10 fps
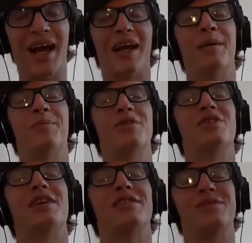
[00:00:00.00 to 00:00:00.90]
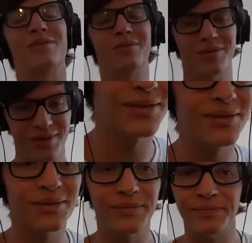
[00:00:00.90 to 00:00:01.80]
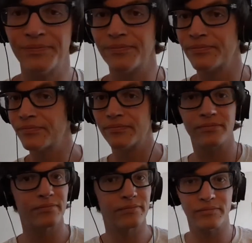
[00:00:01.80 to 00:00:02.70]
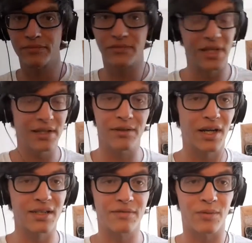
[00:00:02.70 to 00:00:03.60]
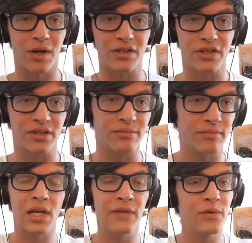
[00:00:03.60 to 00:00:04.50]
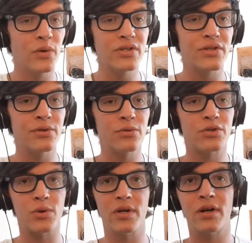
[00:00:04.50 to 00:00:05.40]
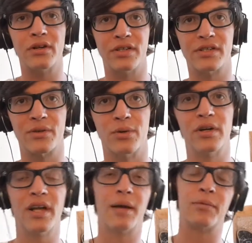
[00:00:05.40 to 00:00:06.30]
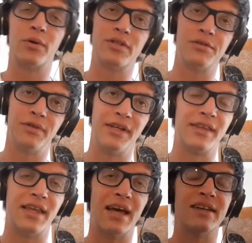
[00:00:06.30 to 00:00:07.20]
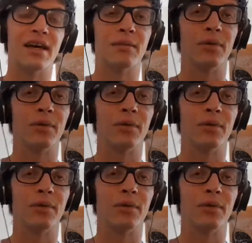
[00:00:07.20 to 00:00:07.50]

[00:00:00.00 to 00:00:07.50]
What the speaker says: I appreciate you. So, thank you guys for watching. If you want to join our Discord, I'm going to link that down